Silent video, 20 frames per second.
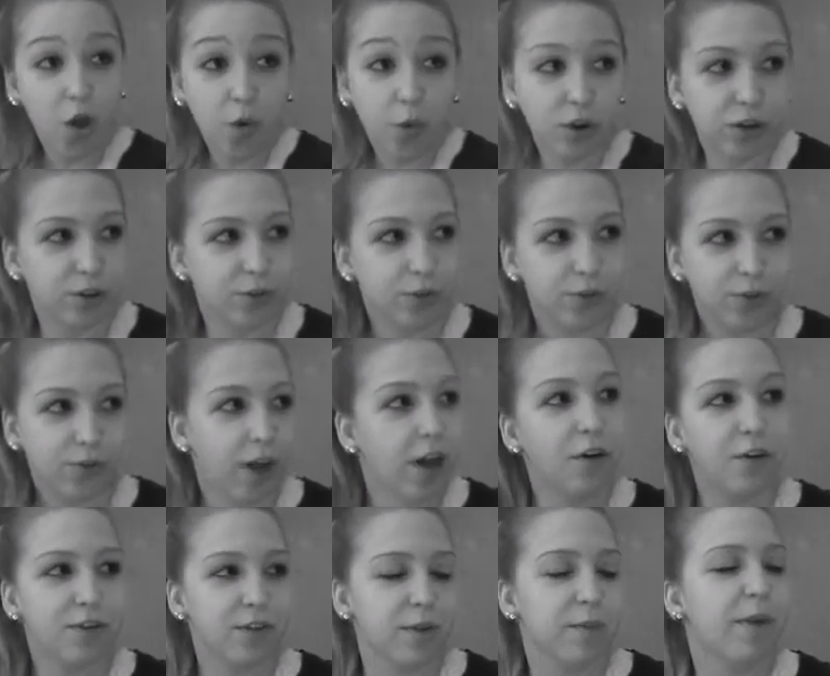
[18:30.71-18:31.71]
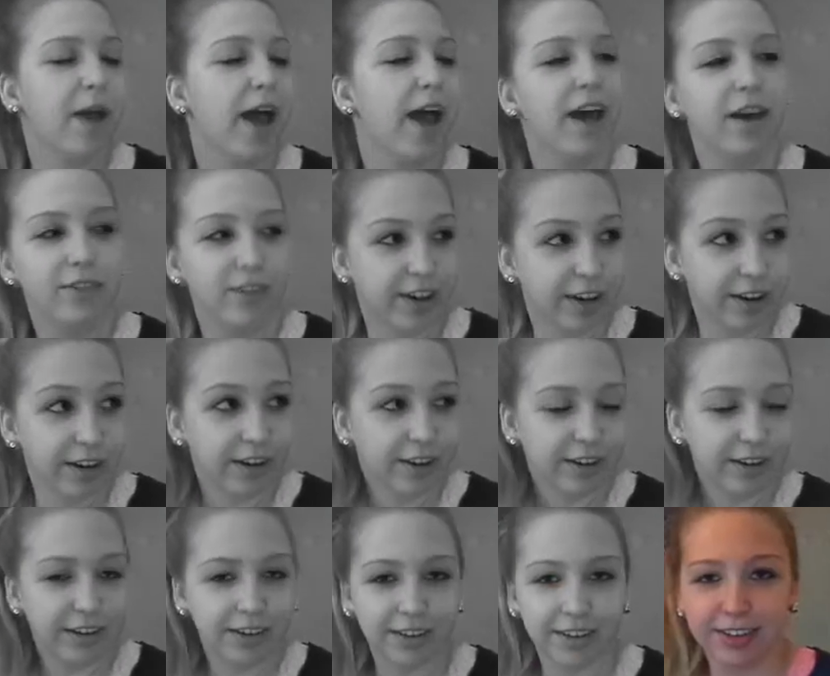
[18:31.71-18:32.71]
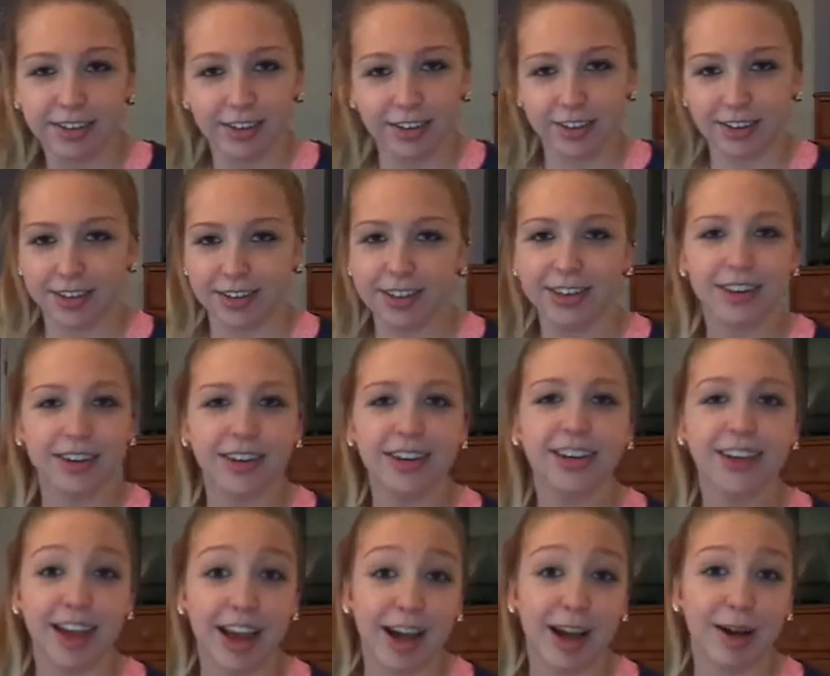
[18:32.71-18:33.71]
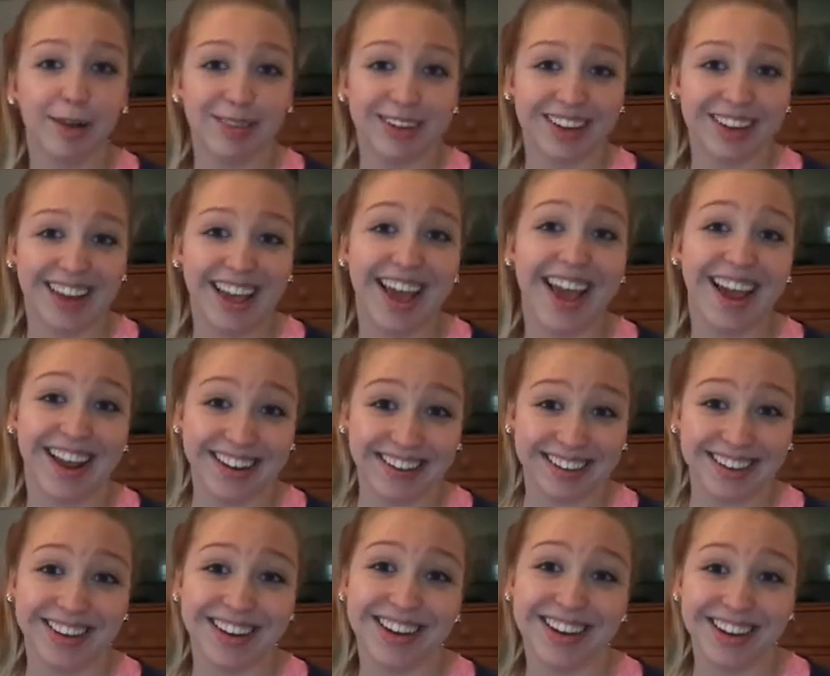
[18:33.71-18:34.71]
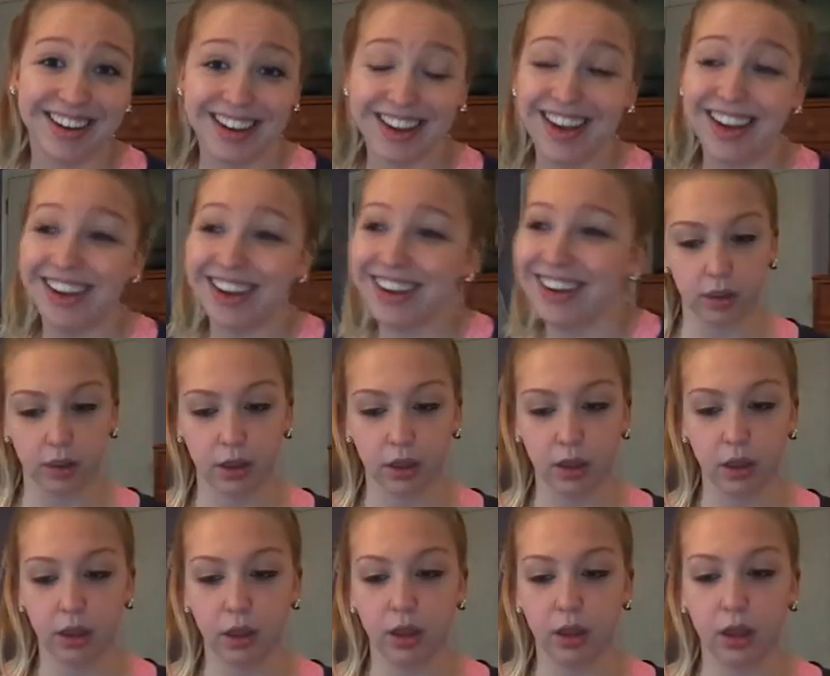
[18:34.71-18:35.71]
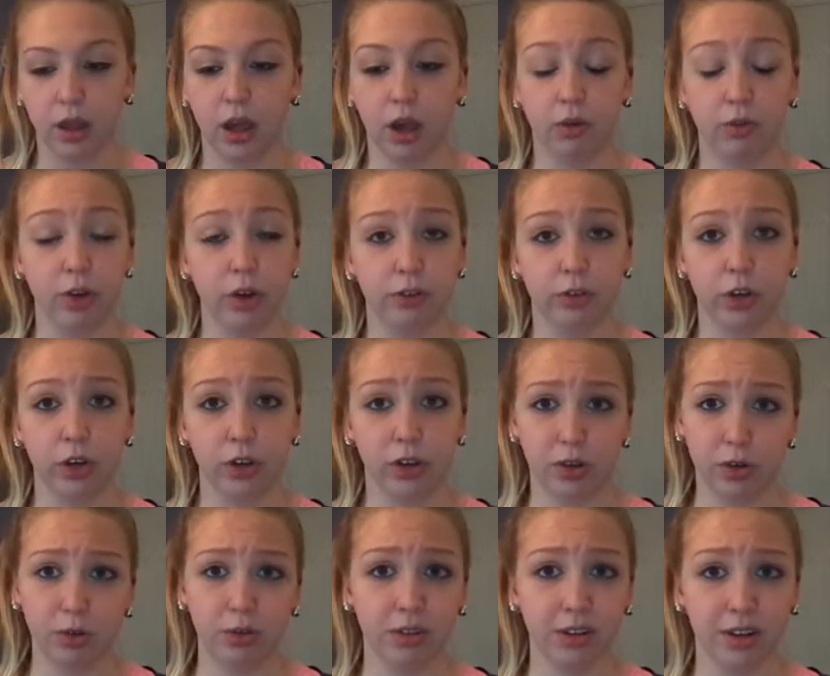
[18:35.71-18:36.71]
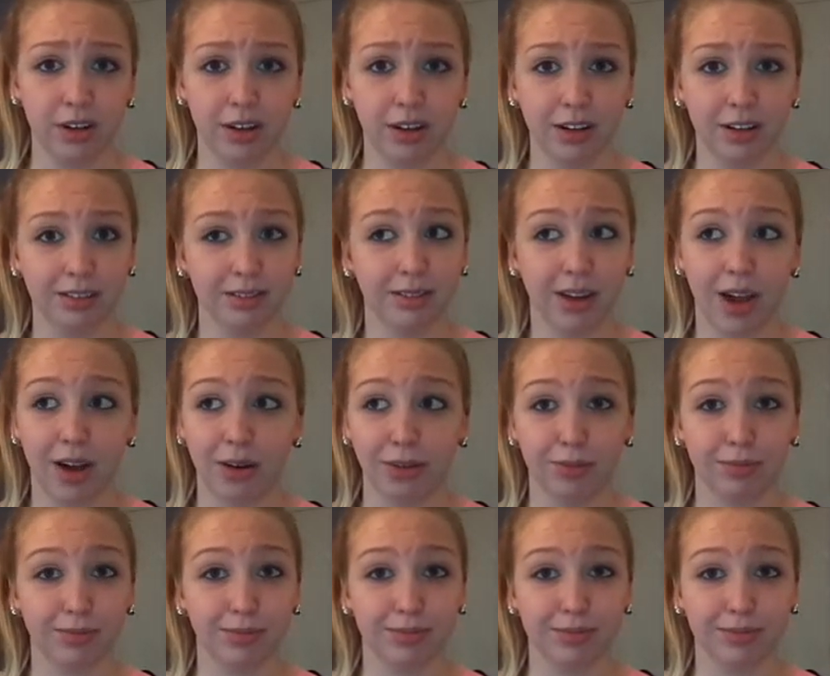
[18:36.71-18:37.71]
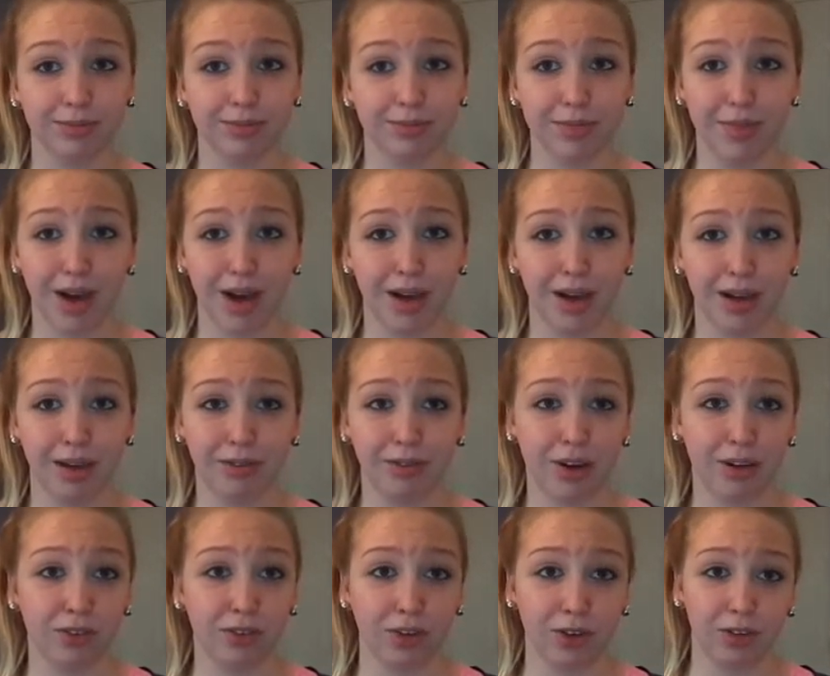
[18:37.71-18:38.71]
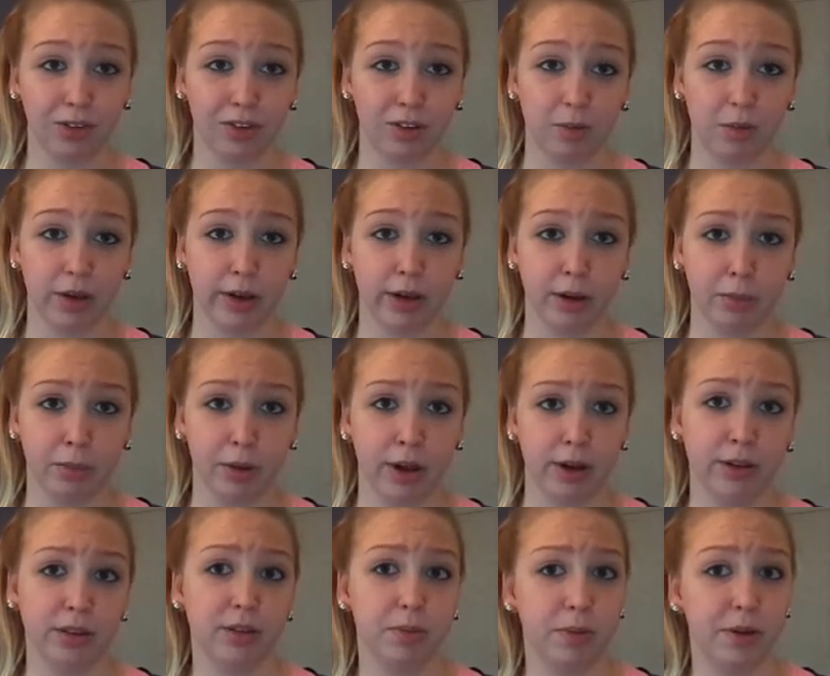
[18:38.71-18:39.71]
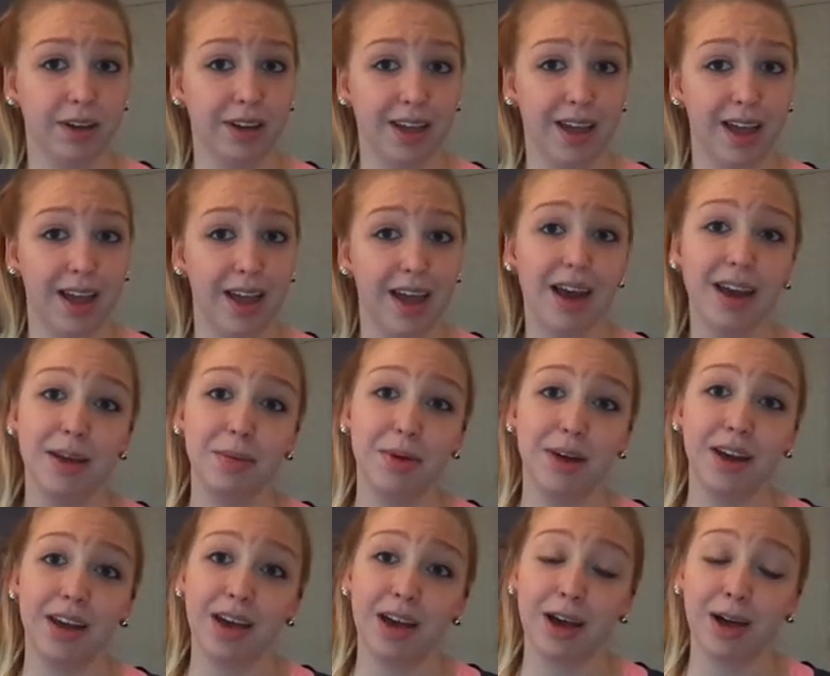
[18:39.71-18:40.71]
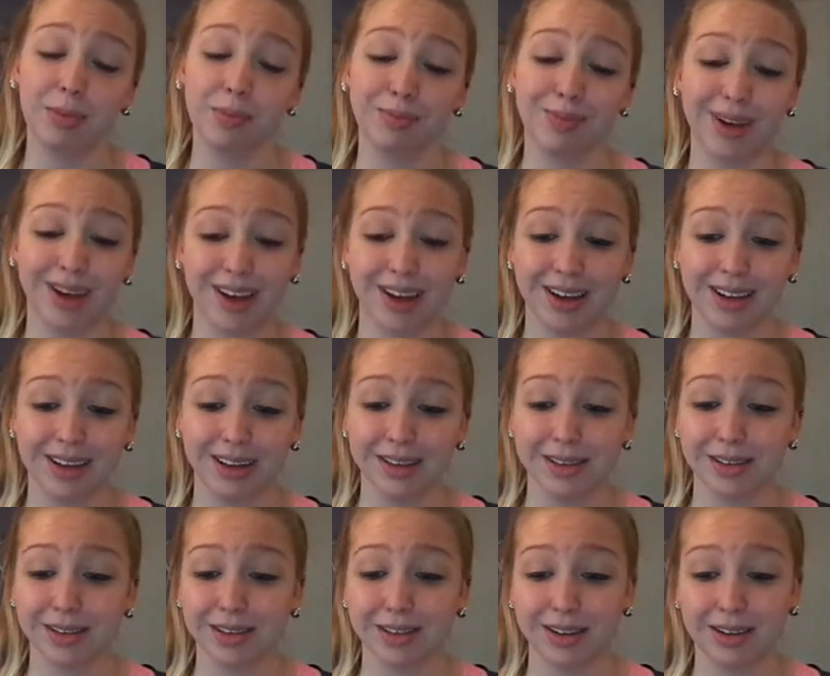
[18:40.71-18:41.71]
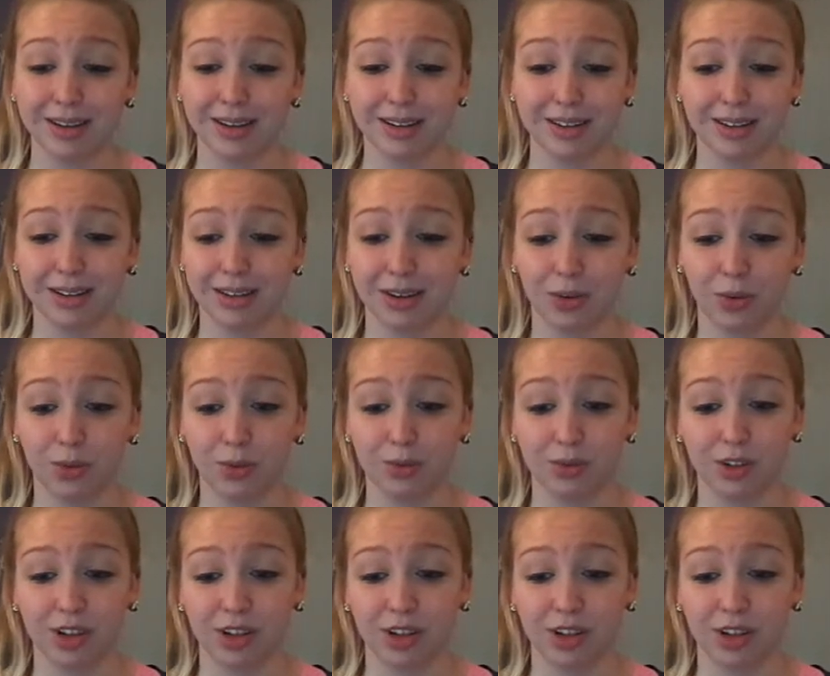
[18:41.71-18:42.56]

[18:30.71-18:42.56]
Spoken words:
When you fell from heaven. Yeah, how about that? Yeah. Have you ever used it? No. I've never used a pickup line to pick anybody up because I just don't.